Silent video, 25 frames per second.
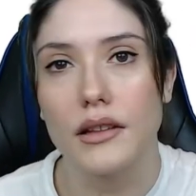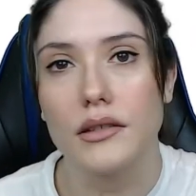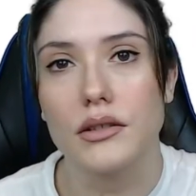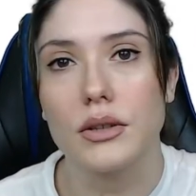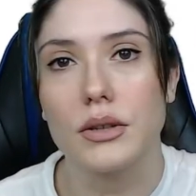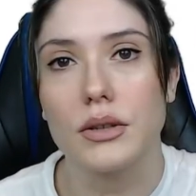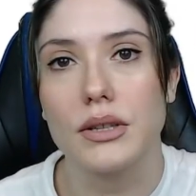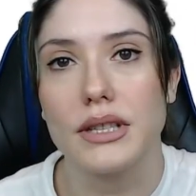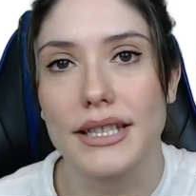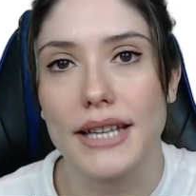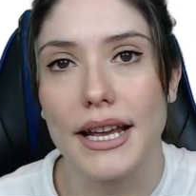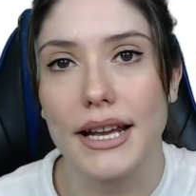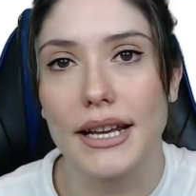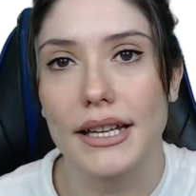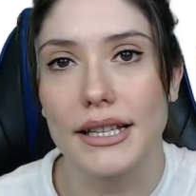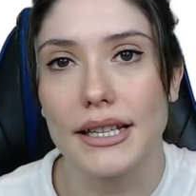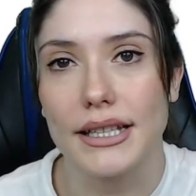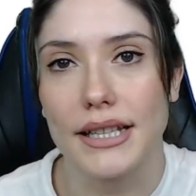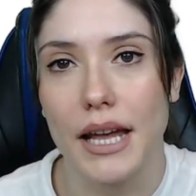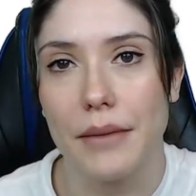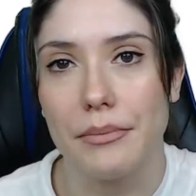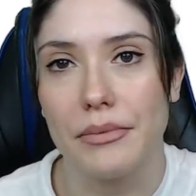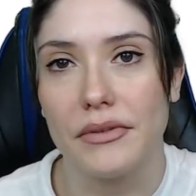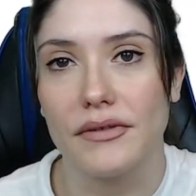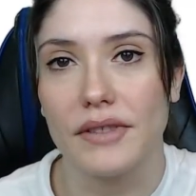So the second
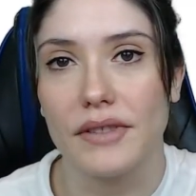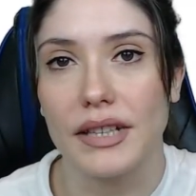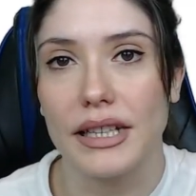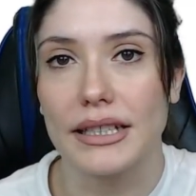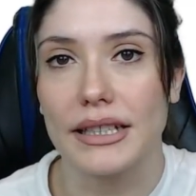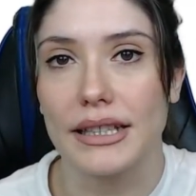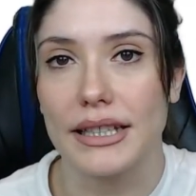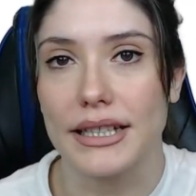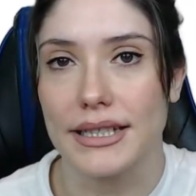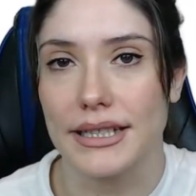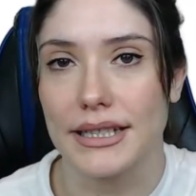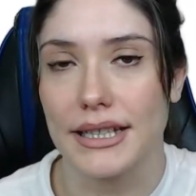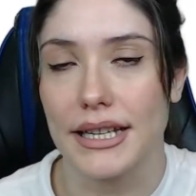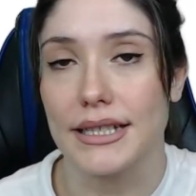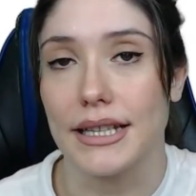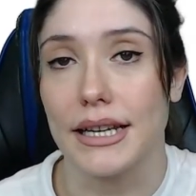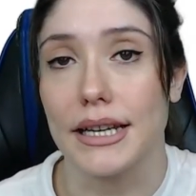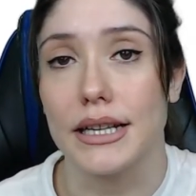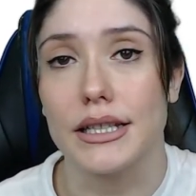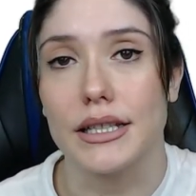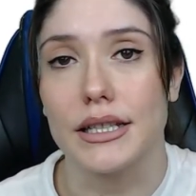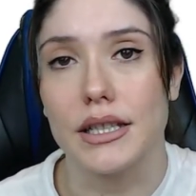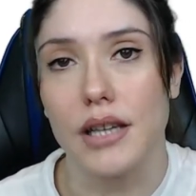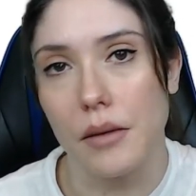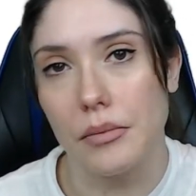type of linked list is
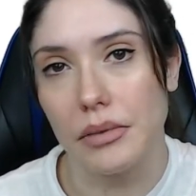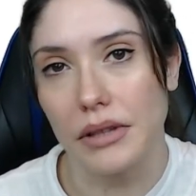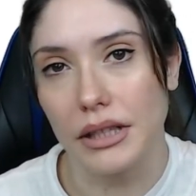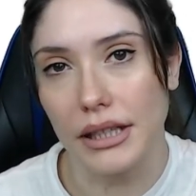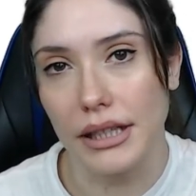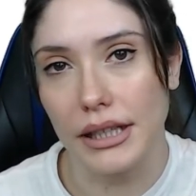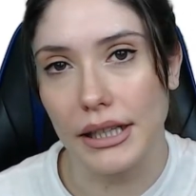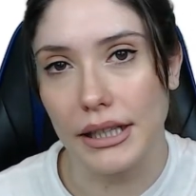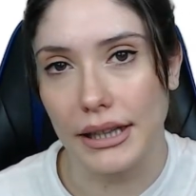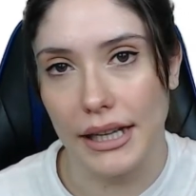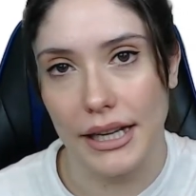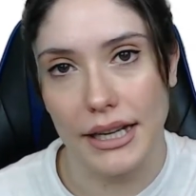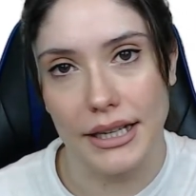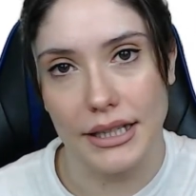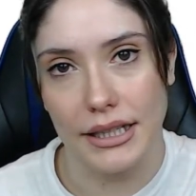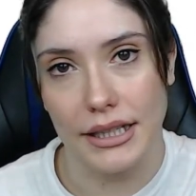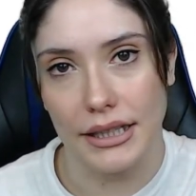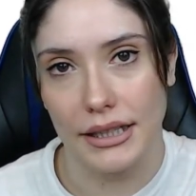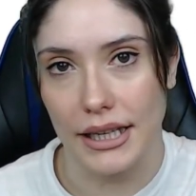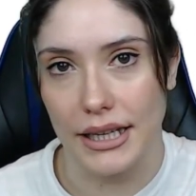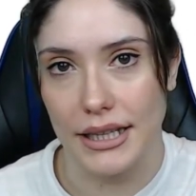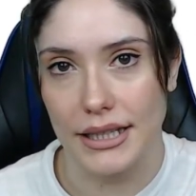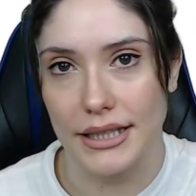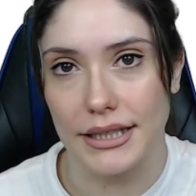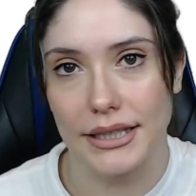a doubly linked
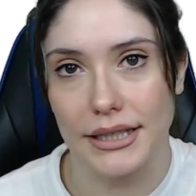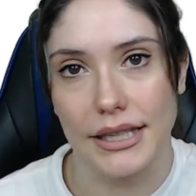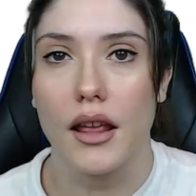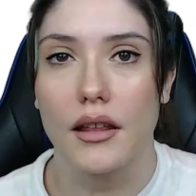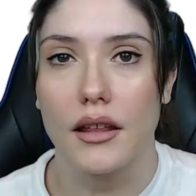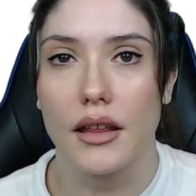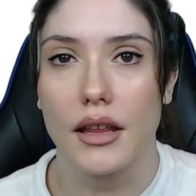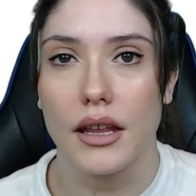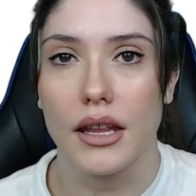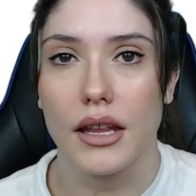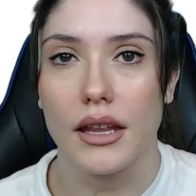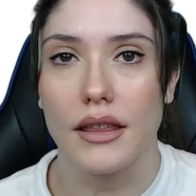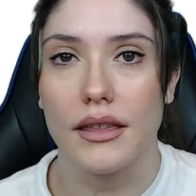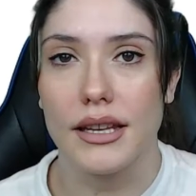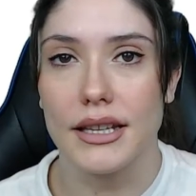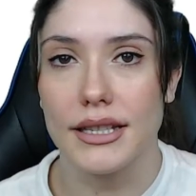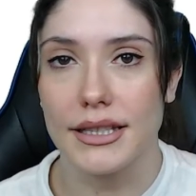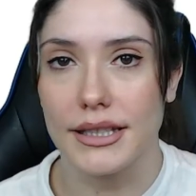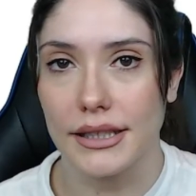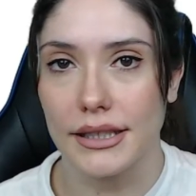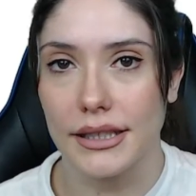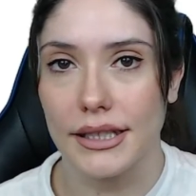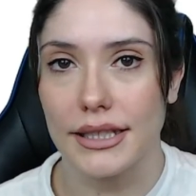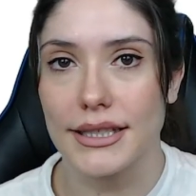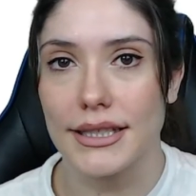list. In these
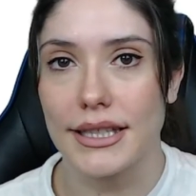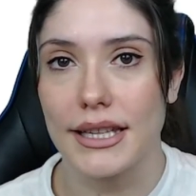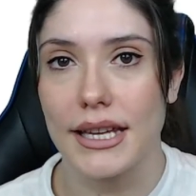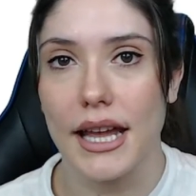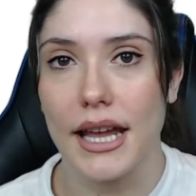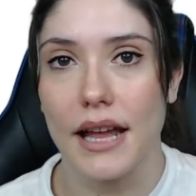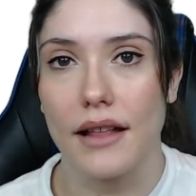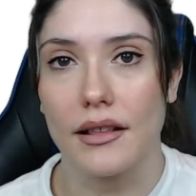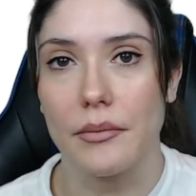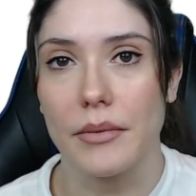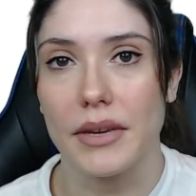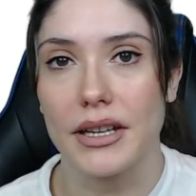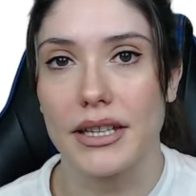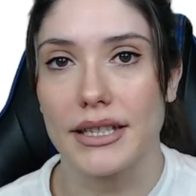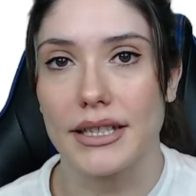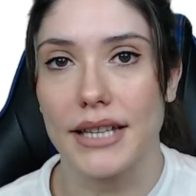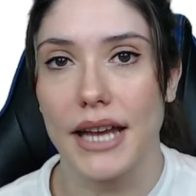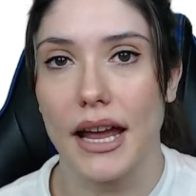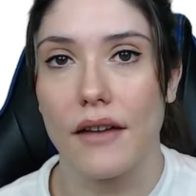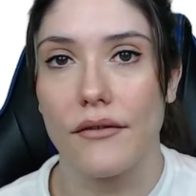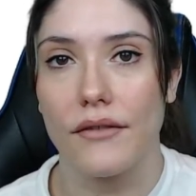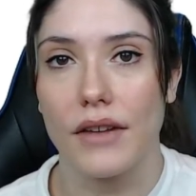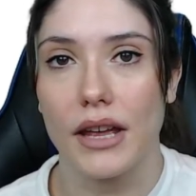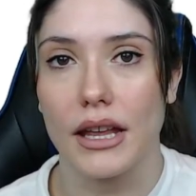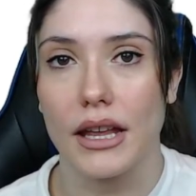lists, the elements
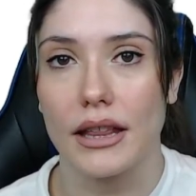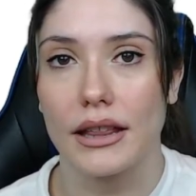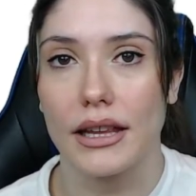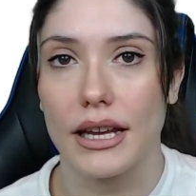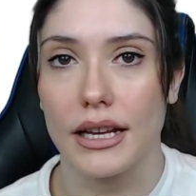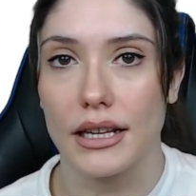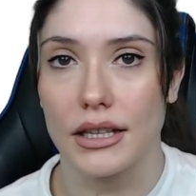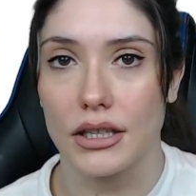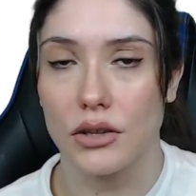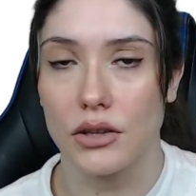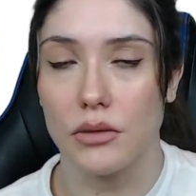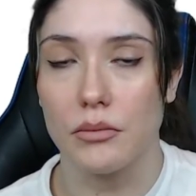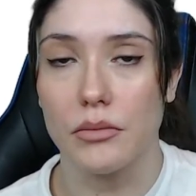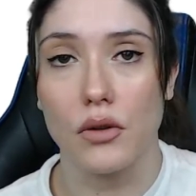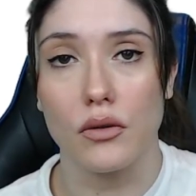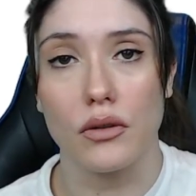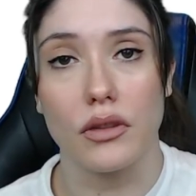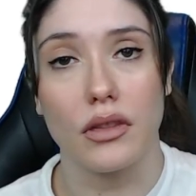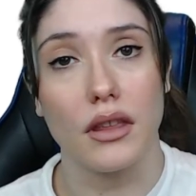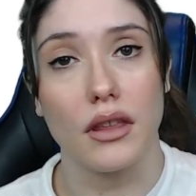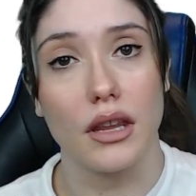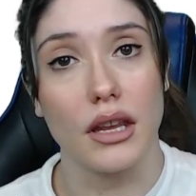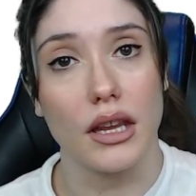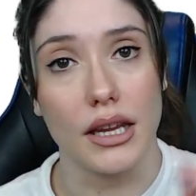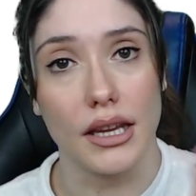have a link to
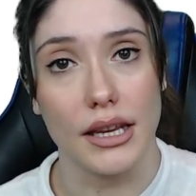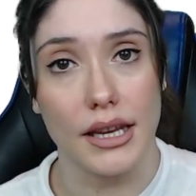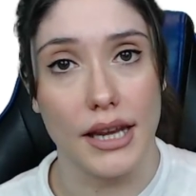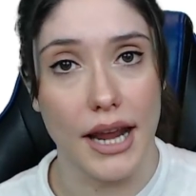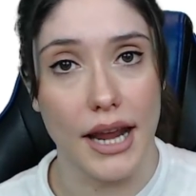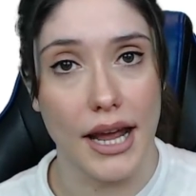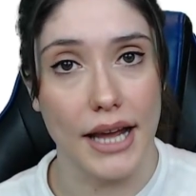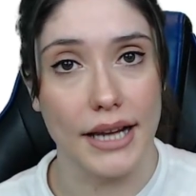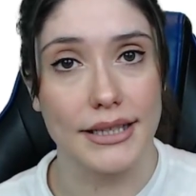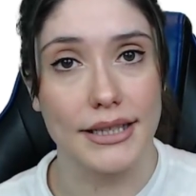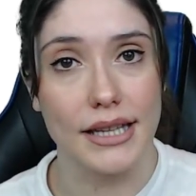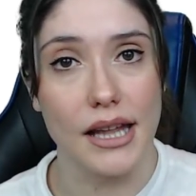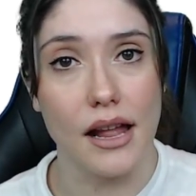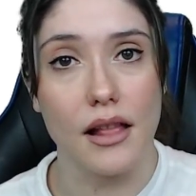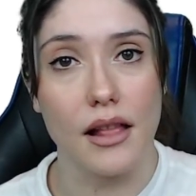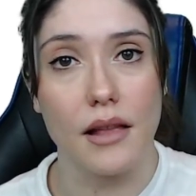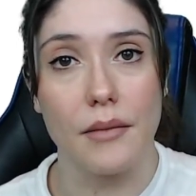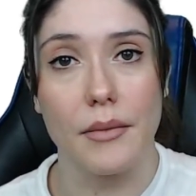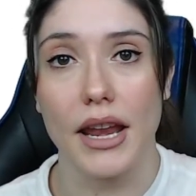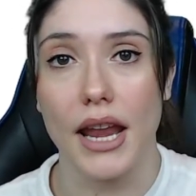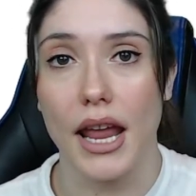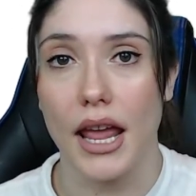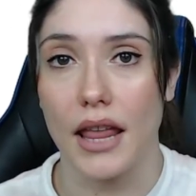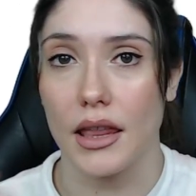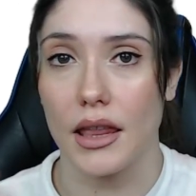both the next
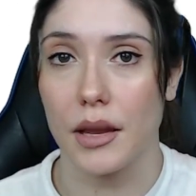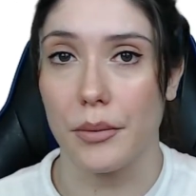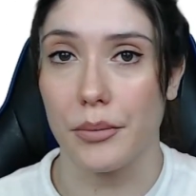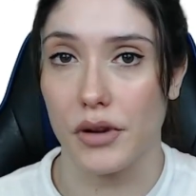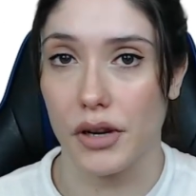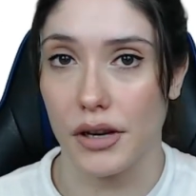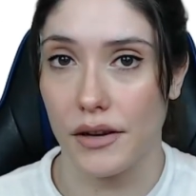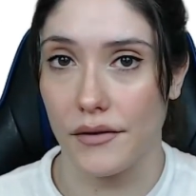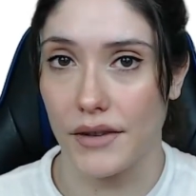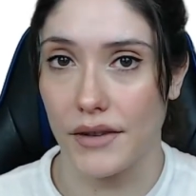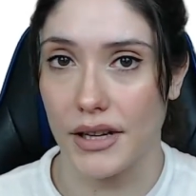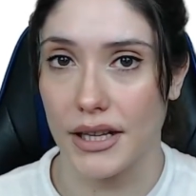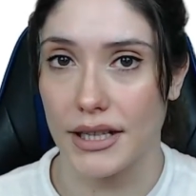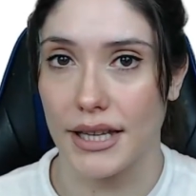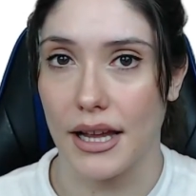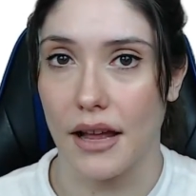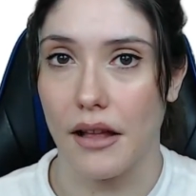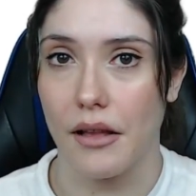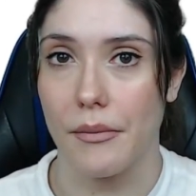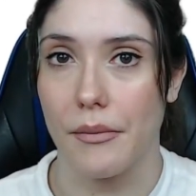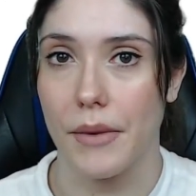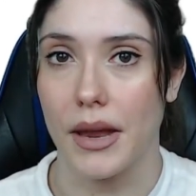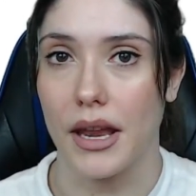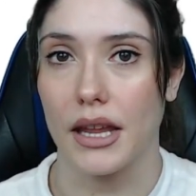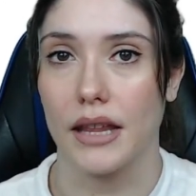element and the previous
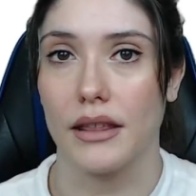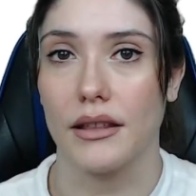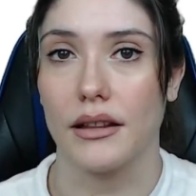element in the